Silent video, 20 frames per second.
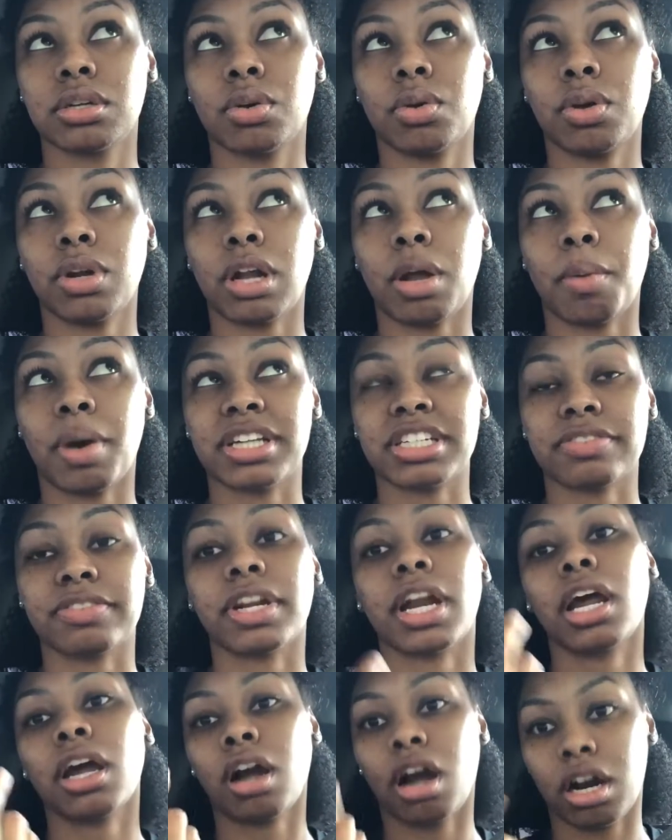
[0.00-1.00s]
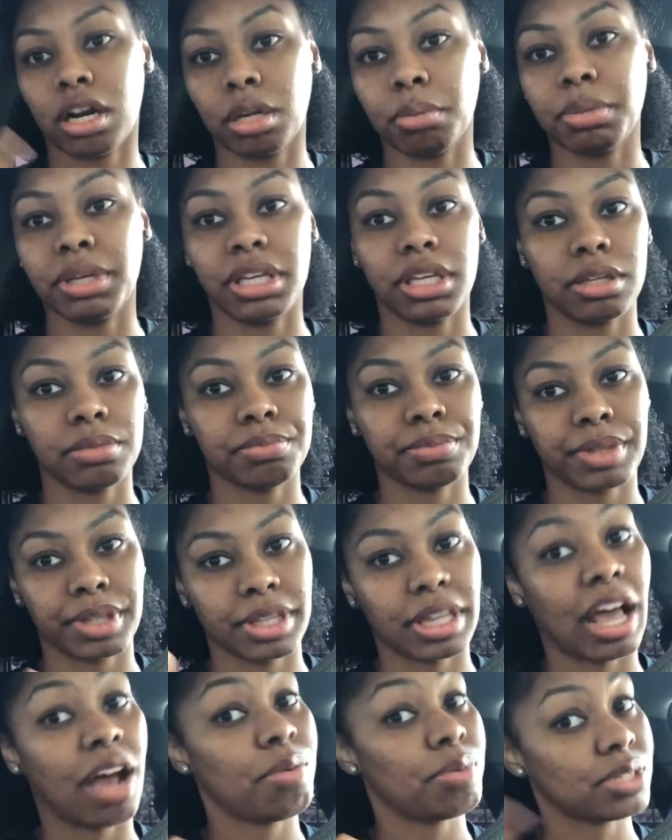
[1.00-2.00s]
Who did I watch after that? Cardi B.
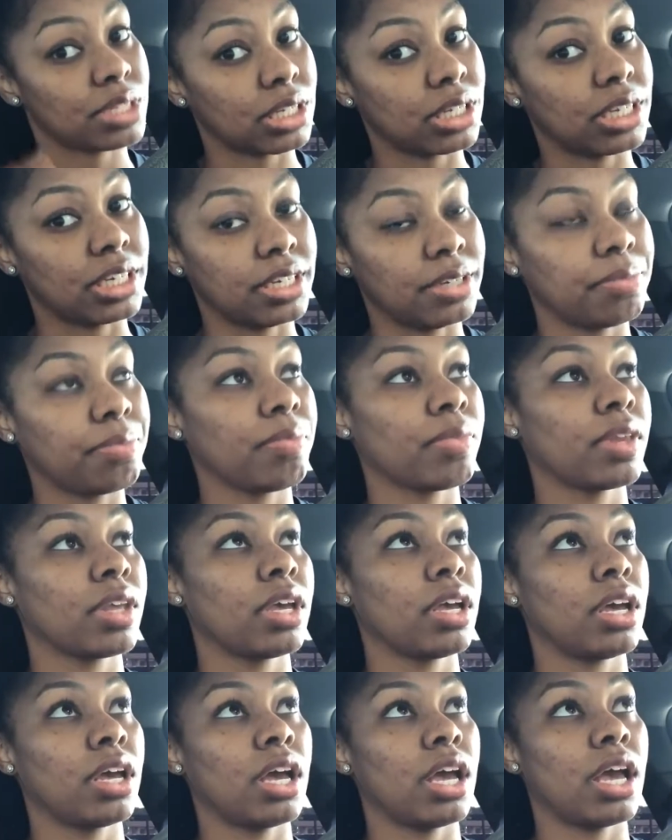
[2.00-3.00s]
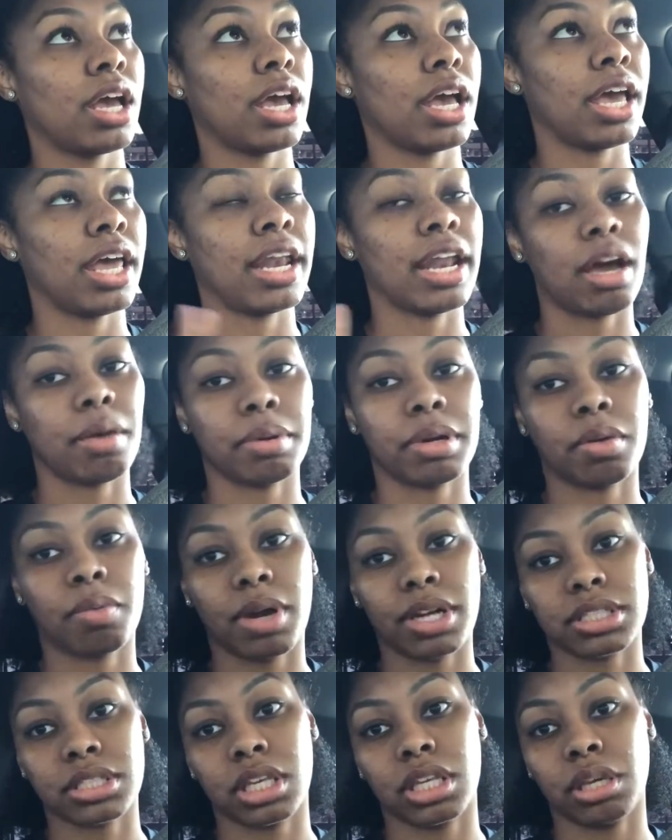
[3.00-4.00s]
That was lit. And now I'm gonna
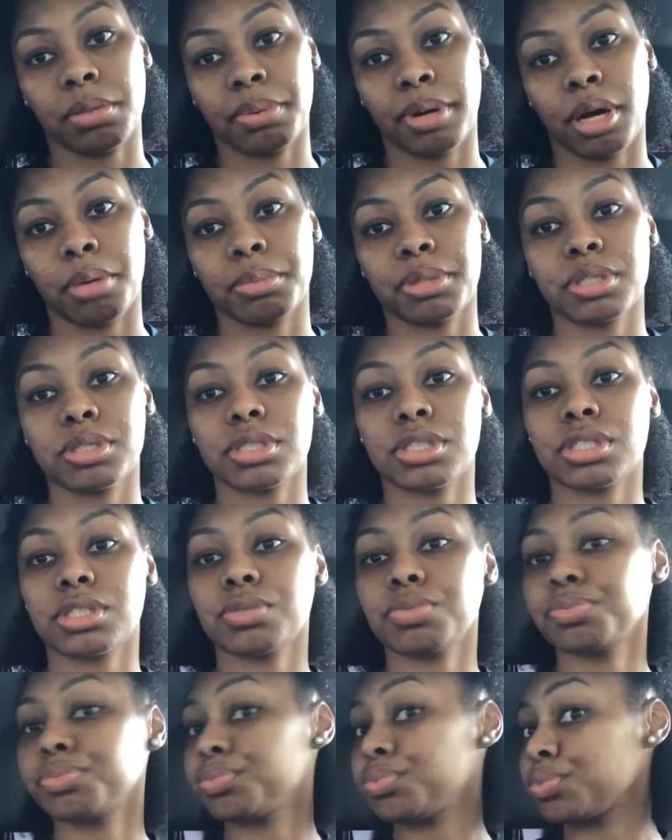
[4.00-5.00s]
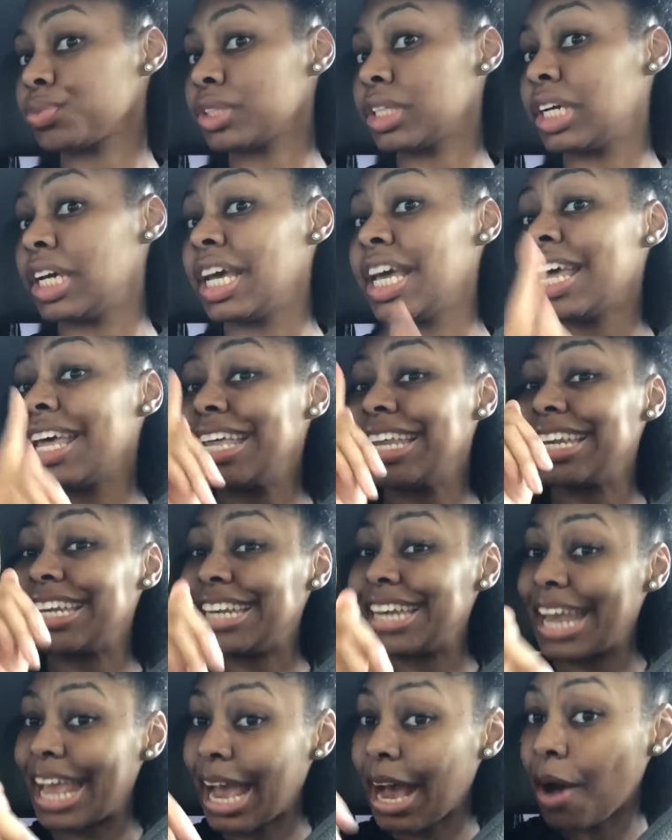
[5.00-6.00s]
watch Keke Palmer's.
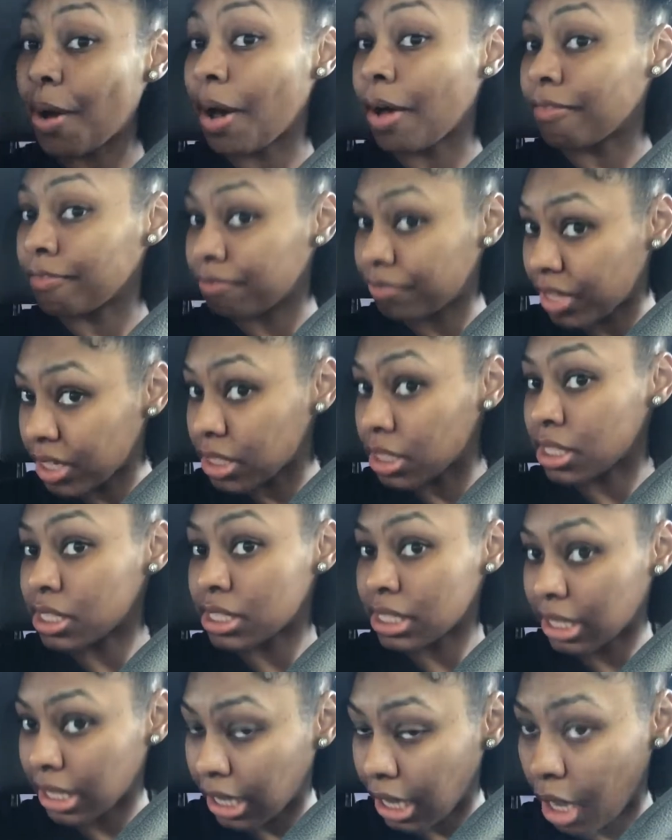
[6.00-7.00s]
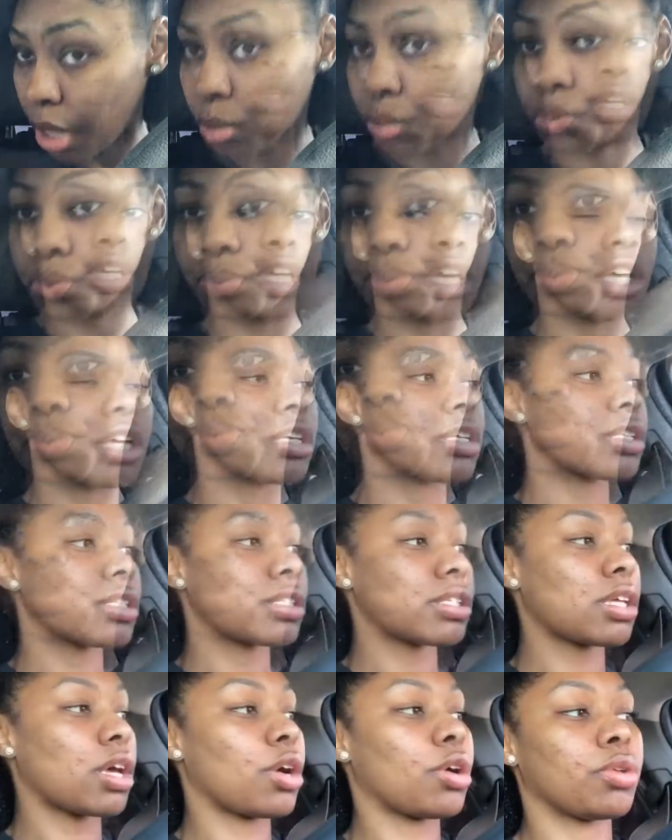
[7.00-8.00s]
Now I'm fixing to go.
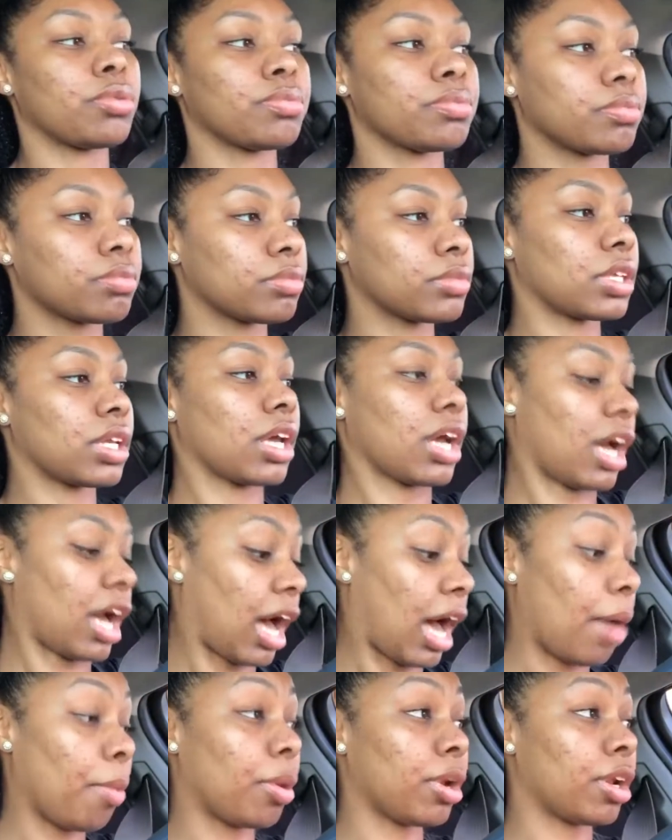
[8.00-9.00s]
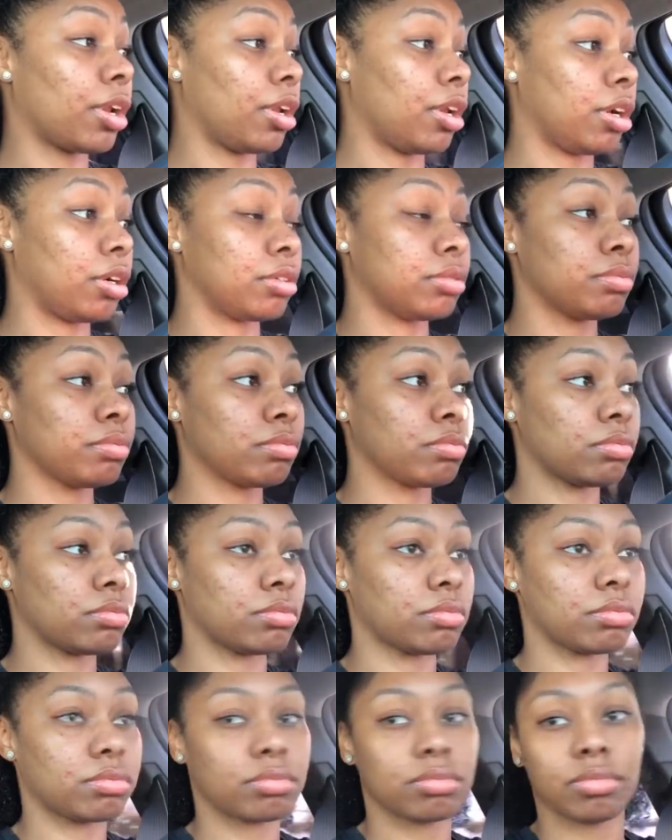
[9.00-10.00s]
So I want to know
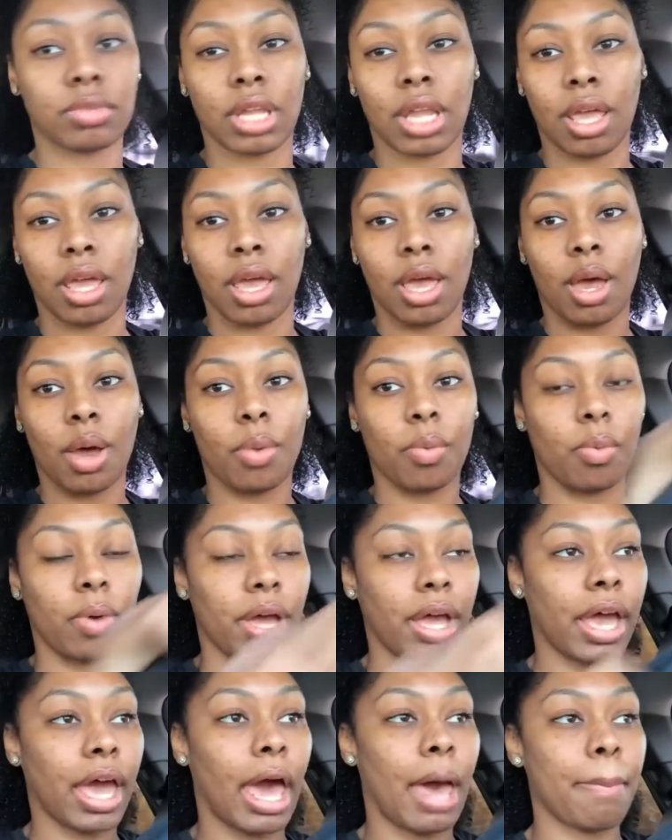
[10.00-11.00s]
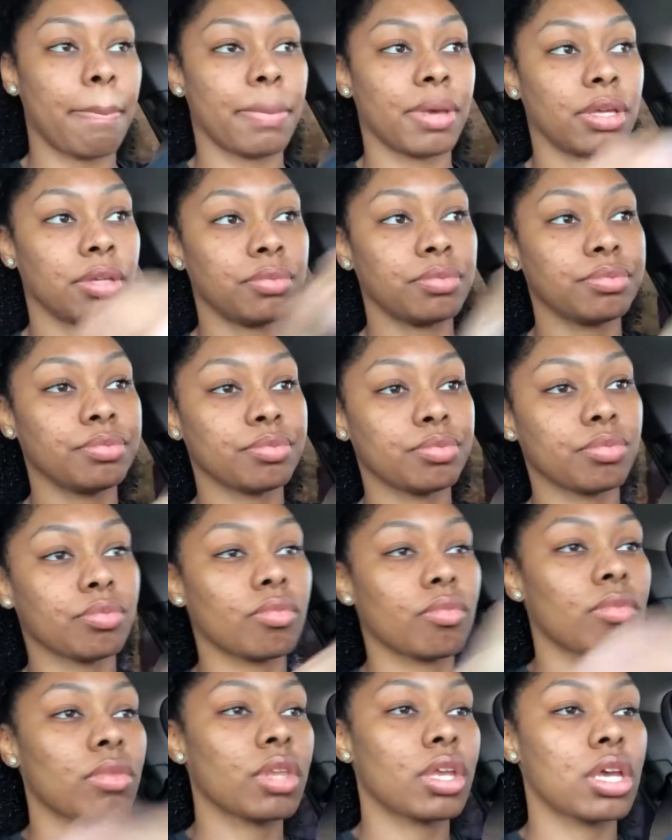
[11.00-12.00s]
what happened
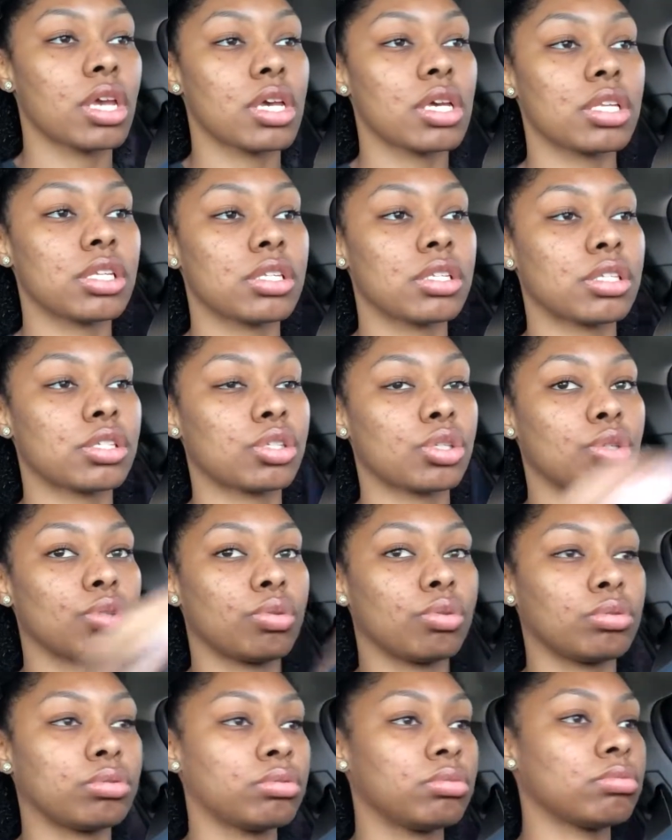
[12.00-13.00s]
to